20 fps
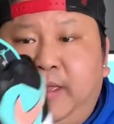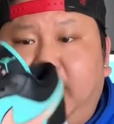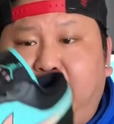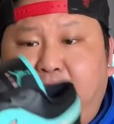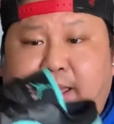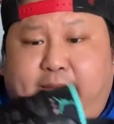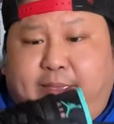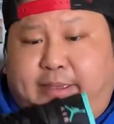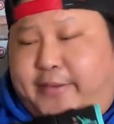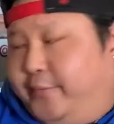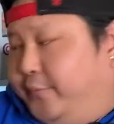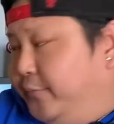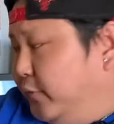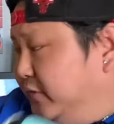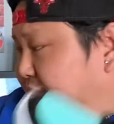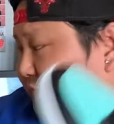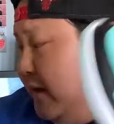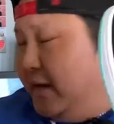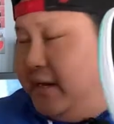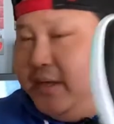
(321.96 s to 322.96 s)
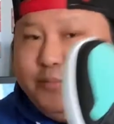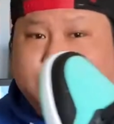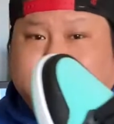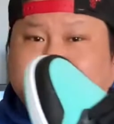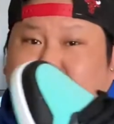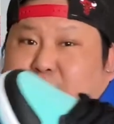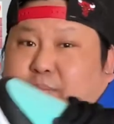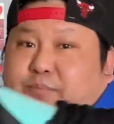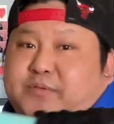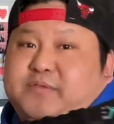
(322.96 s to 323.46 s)
I was not able to
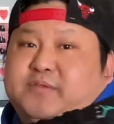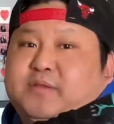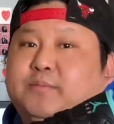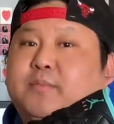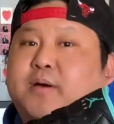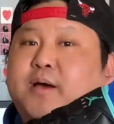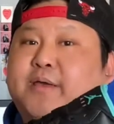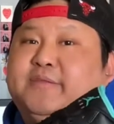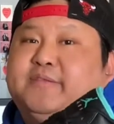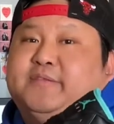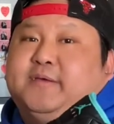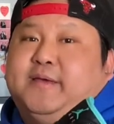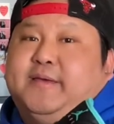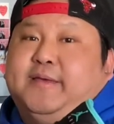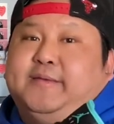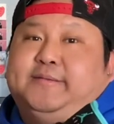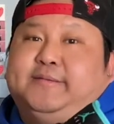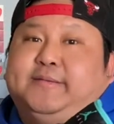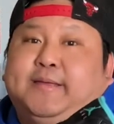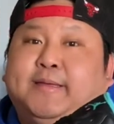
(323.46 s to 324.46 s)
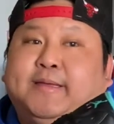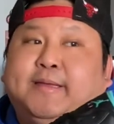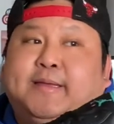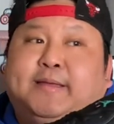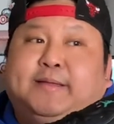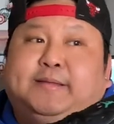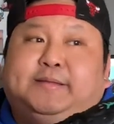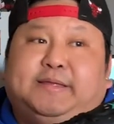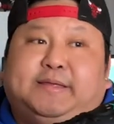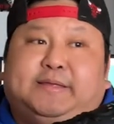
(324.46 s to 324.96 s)
cop this in my size
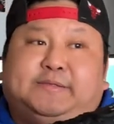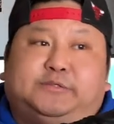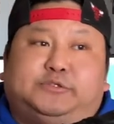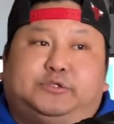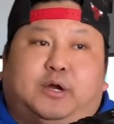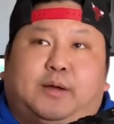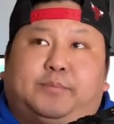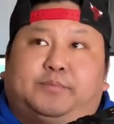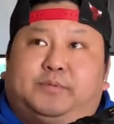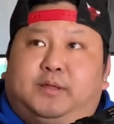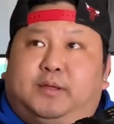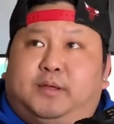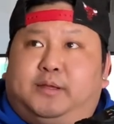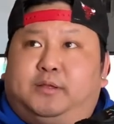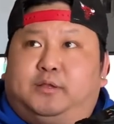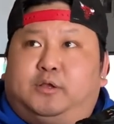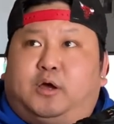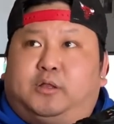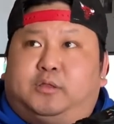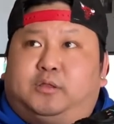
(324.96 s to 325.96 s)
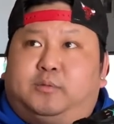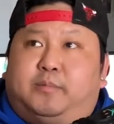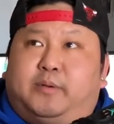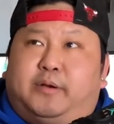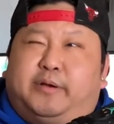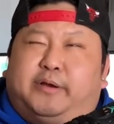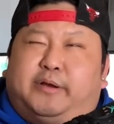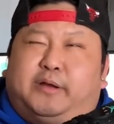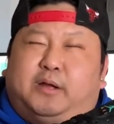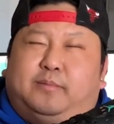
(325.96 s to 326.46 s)
these dropped in North
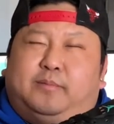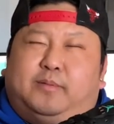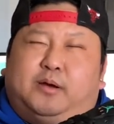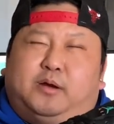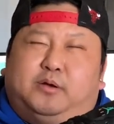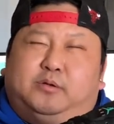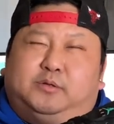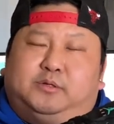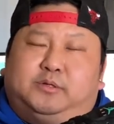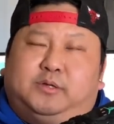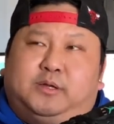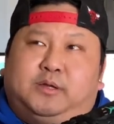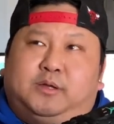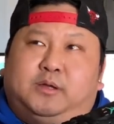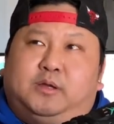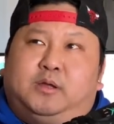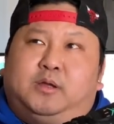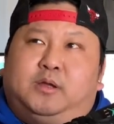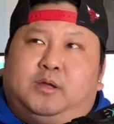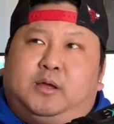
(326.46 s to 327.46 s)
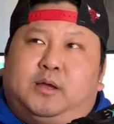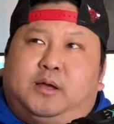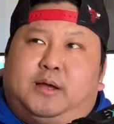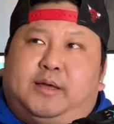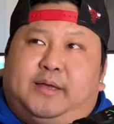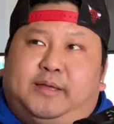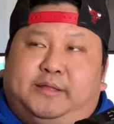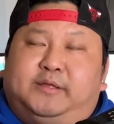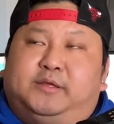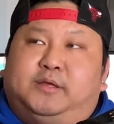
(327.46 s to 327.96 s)
America about uh,
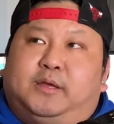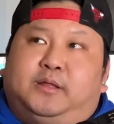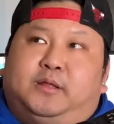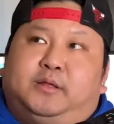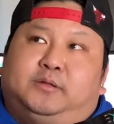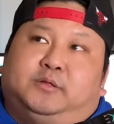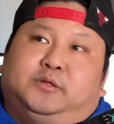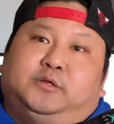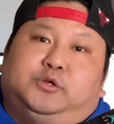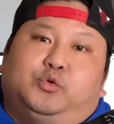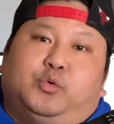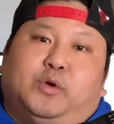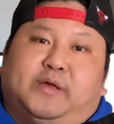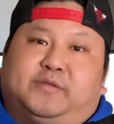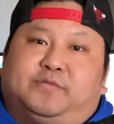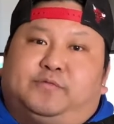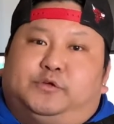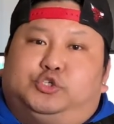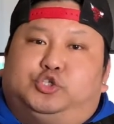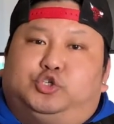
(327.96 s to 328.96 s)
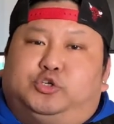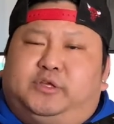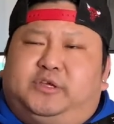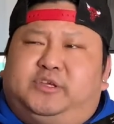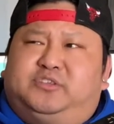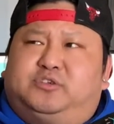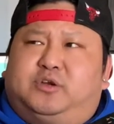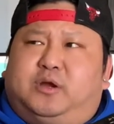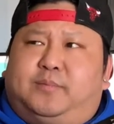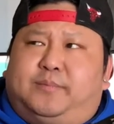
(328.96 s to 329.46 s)
in the in the US for sure. They
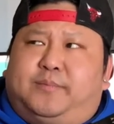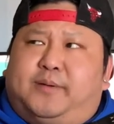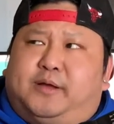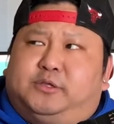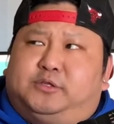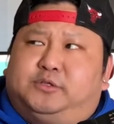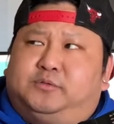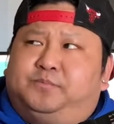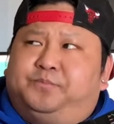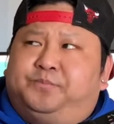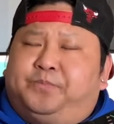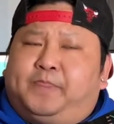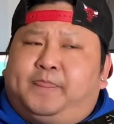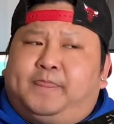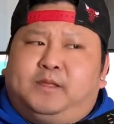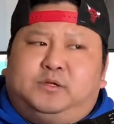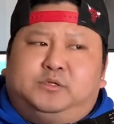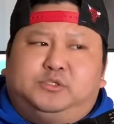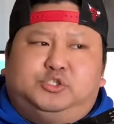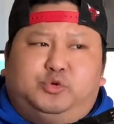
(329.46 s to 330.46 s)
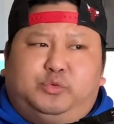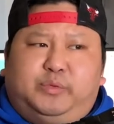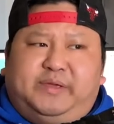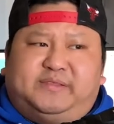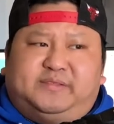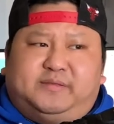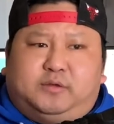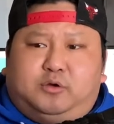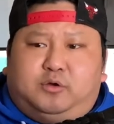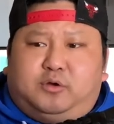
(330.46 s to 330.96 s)
dropped about two
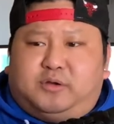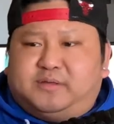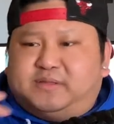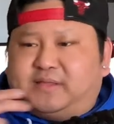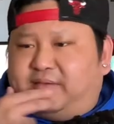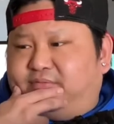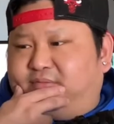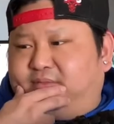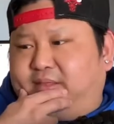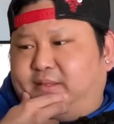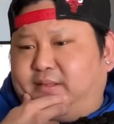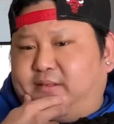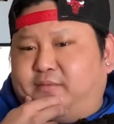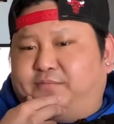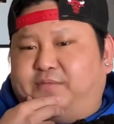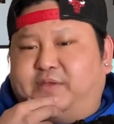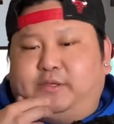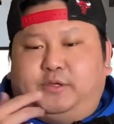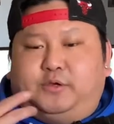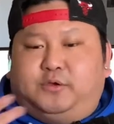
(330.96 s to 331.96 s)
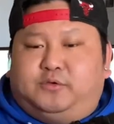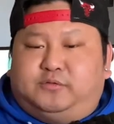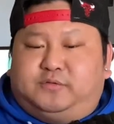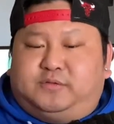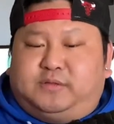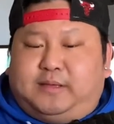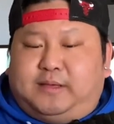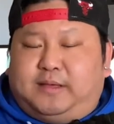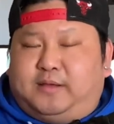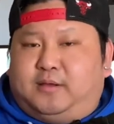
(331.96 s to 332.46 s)
weeks ago because I've seen the
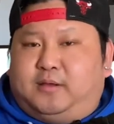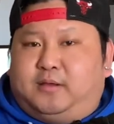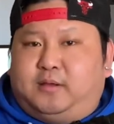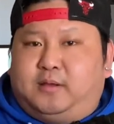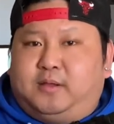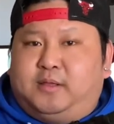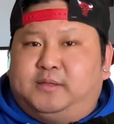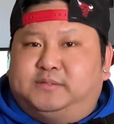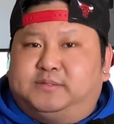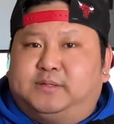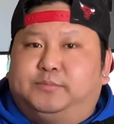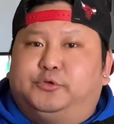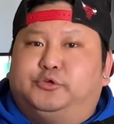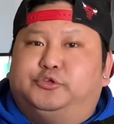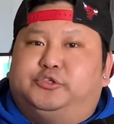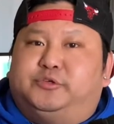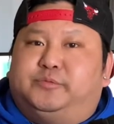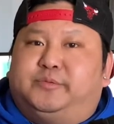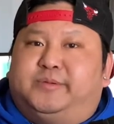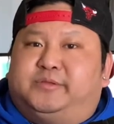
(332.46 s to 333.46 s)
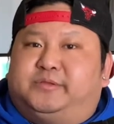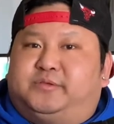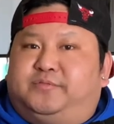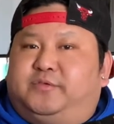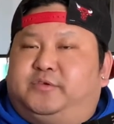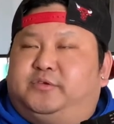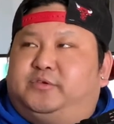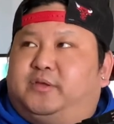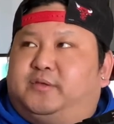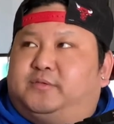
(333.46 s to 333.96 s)
videos. Uh, some YouTubers
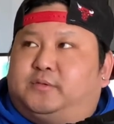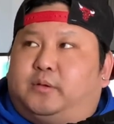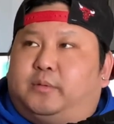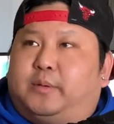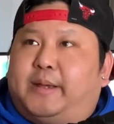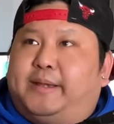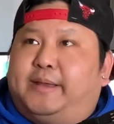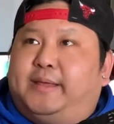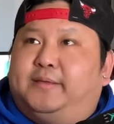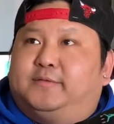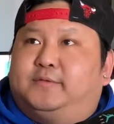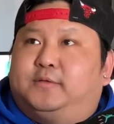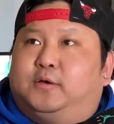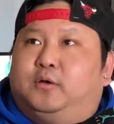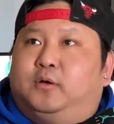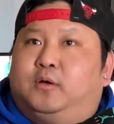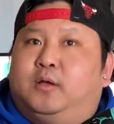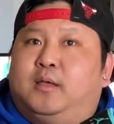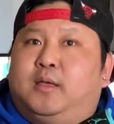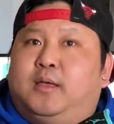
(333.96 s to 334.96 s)
reviewed this already. So,